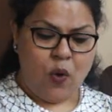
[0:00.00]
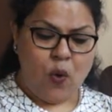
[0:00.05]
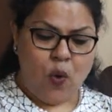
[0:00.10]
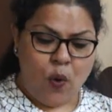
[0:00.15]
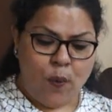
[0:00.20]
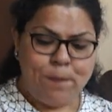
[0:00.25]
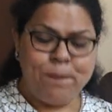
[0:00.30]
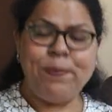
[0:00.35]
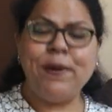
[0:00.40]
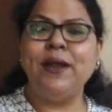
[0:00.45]

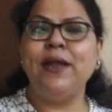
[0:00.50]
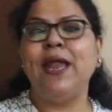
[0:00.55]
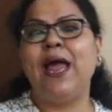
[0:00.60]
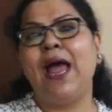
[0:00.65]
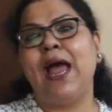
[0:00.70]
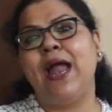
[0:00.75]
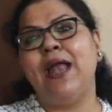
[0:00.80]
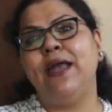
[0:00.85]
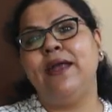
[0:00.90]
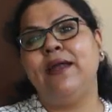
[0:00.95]

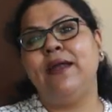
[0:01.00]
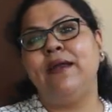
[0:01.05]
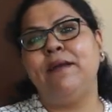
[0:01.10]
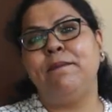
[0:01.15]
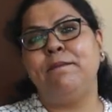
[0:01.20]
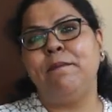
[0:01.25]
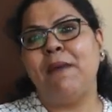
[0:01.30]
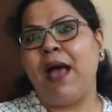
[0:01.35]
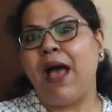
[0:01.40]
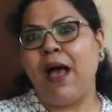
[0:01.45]

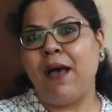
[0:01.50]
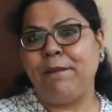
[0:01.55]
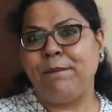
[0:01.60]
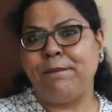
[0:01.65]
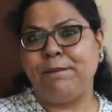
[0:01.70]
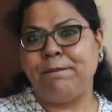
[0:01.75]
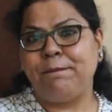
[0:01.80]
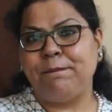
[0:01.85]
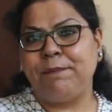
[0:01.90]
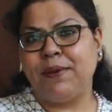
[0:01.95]
Open-handed
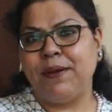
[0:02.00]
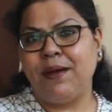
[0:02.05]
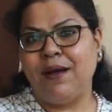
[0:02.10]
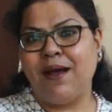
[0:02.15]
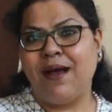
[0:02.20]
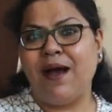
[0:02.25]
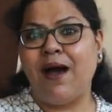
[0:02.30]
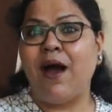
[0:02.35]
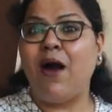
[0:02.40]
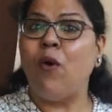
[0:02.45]
map,
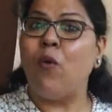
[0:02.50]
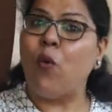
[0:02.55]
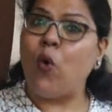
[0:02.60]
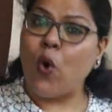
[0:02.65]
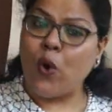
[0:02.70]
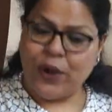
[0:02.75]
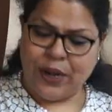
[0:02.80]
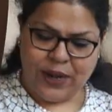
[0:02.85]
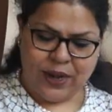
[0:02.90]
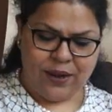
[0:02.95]

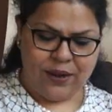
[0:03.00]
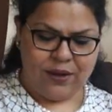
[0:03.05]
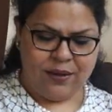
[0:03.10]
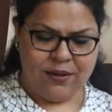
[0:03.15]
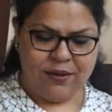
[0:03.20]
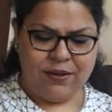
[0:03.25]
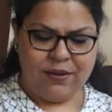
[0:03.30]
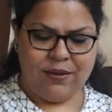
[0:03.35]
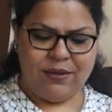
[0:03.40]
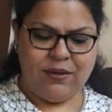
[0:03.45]
awarding
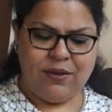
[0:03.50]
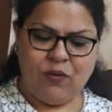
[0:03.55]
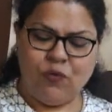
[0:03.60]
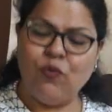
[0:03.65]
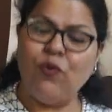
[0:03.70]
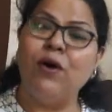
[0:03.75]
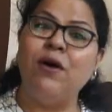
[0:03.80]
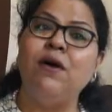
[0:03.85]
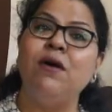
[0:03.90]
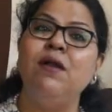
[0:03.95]
the
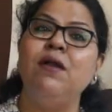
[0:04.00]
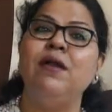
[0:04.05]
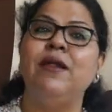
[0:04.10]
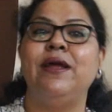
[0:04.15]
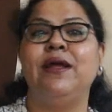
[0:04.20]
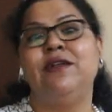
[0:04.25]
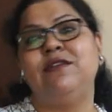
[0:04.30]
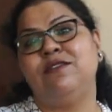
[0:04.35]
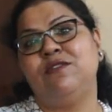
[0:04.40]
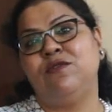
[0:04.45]

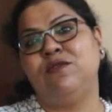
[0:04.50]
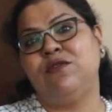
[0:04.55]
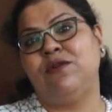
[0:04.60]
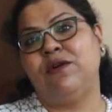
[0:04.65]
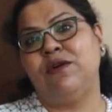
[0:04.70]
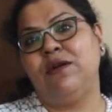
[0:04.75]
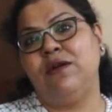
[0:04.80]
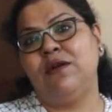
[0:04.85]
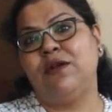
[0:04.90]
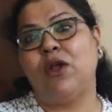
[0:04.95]
world its
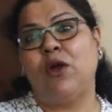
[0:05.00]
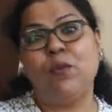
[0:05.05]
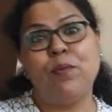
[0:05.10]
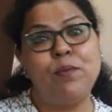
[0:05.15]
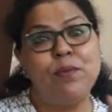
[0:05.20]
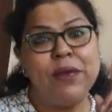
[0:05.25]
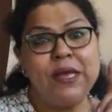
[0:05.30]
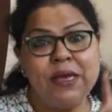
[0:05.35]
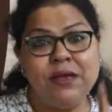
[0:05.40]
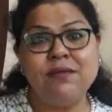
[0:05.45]
world. Now
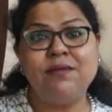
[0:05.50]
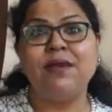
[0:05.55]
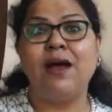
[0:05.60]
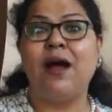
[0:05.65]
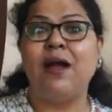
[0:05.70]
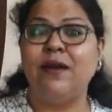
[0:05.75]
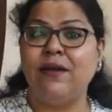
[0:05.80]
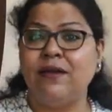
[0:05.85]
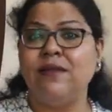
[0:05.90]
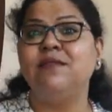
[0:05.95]
please
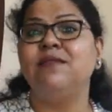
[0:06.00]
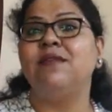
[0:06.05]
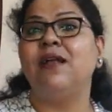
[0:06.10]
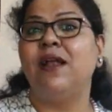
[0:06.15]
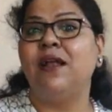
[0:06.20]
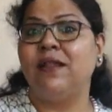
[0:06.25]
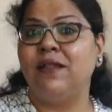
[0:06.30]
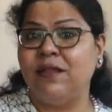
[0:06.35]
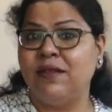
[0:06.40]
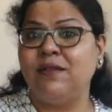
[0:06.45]

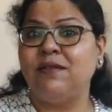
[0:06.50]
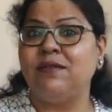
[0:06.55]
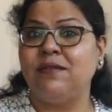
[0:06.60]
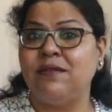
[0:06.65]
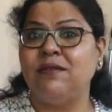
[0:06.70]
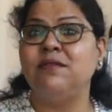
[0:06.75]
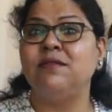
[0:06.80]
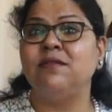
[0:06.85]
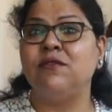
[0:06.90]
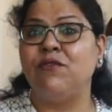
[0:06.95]
understand this.
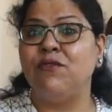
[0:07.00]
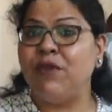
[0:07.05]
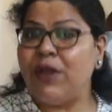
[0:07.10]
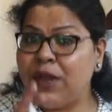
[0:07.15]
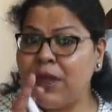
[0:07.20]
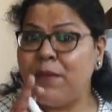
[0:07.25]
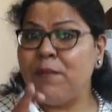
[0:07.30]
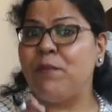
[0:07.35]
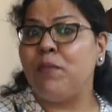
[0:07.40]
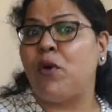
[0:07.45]
This is a
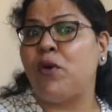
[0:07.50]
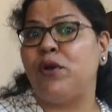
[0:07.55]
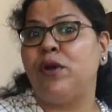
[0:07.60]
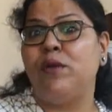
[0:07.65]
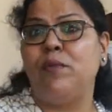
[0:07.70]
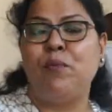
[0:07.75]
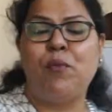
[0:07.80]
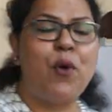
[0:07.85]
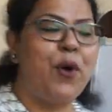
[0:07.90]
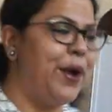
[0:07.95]
very
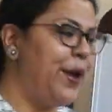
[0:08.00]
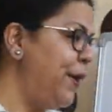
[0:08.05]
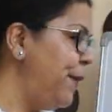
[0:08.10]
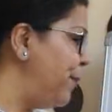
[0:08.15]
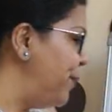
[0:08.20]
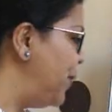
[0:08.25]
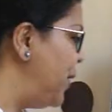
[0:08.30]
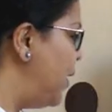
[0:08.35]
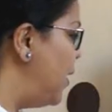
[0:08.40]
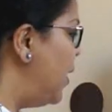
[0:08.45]
important point.